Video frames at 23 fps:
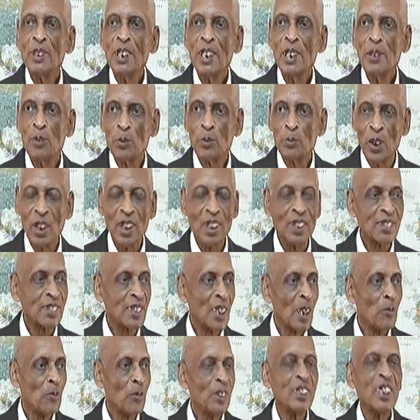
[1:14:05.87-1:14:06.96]
he would bring us
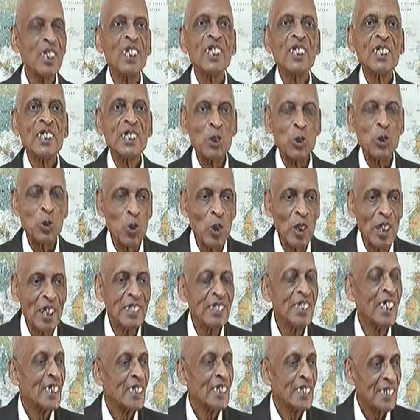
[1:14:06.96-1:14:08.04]
out with
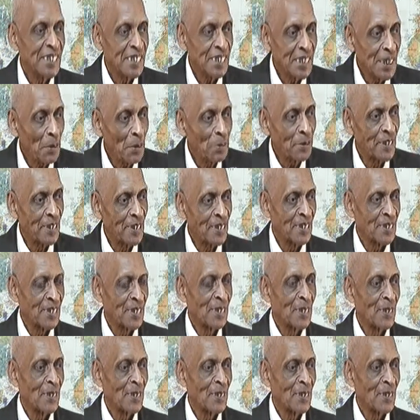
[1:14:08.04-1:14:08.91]
great substance.